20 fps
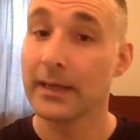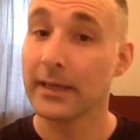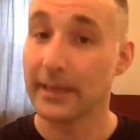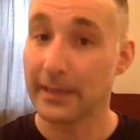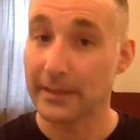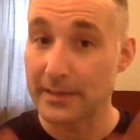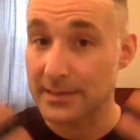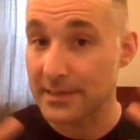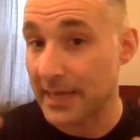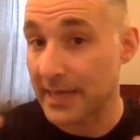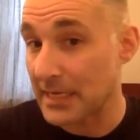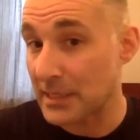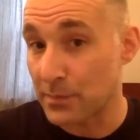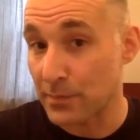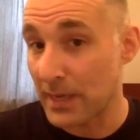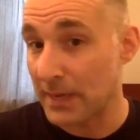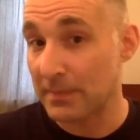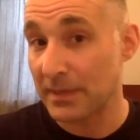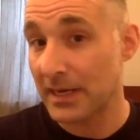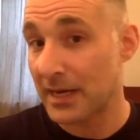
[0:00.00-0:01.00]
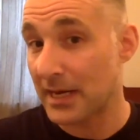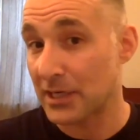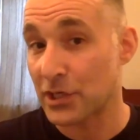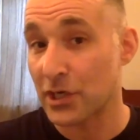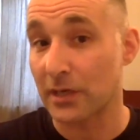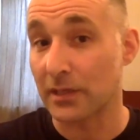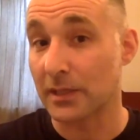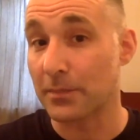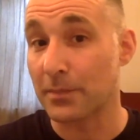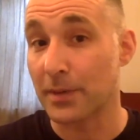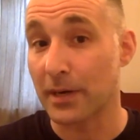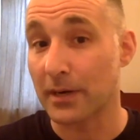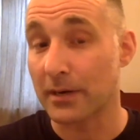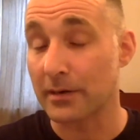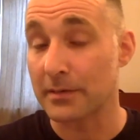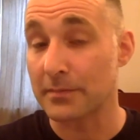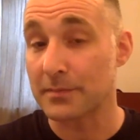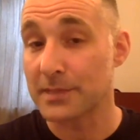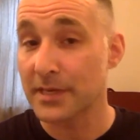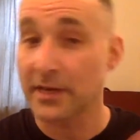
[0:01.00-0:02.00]
in this case, maybe not Charlie Parker
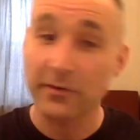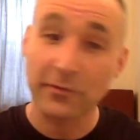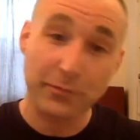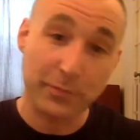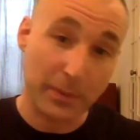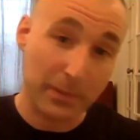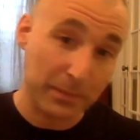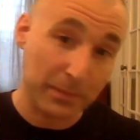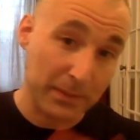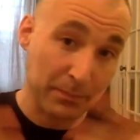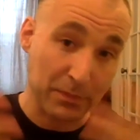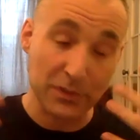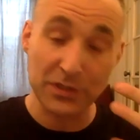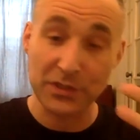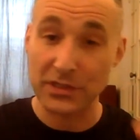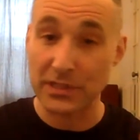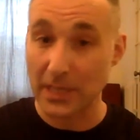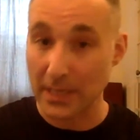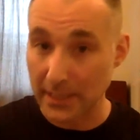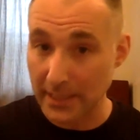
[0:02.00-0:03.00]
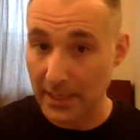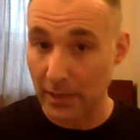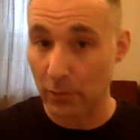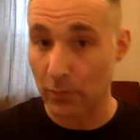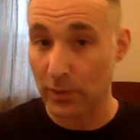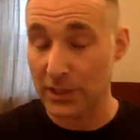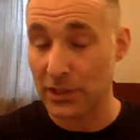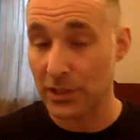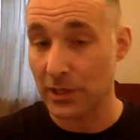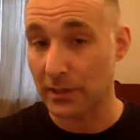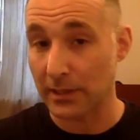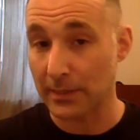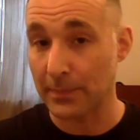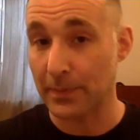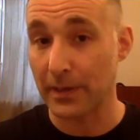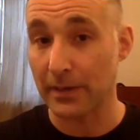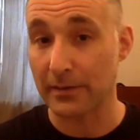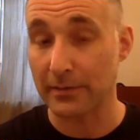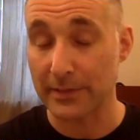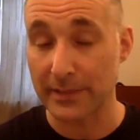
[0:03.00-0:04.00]
himself, but people studying what Charlie
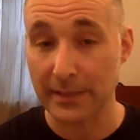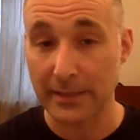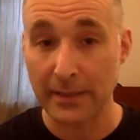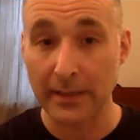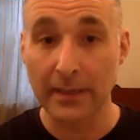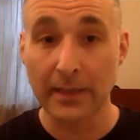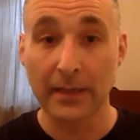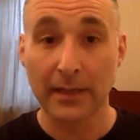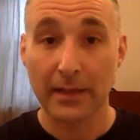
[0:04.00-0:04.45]
Parker did.